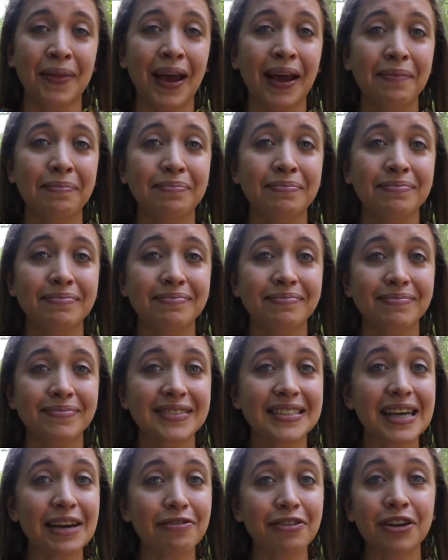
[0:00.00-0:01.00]
I'm
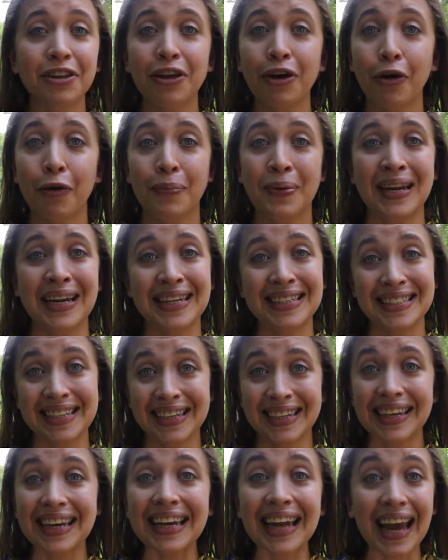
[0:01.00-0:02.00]
definitely open
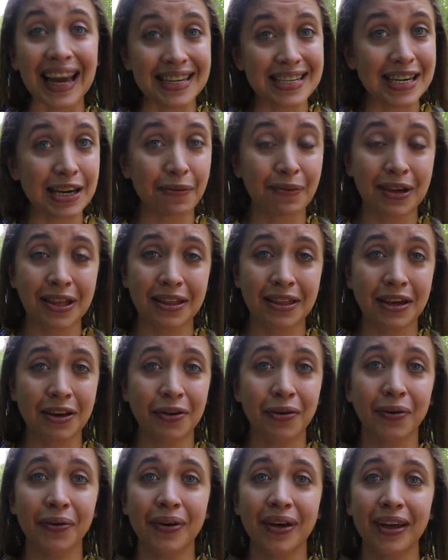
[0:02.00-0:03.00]
to connecting with
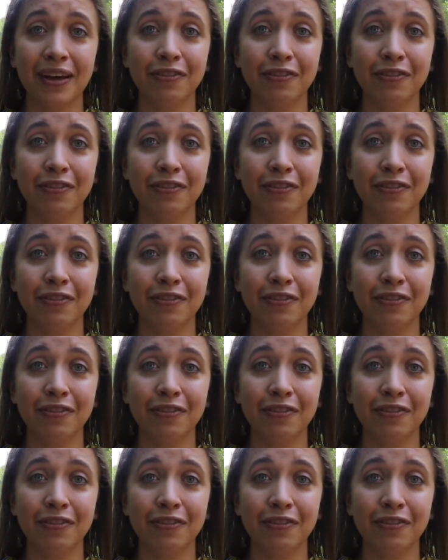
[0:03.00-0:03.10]
you.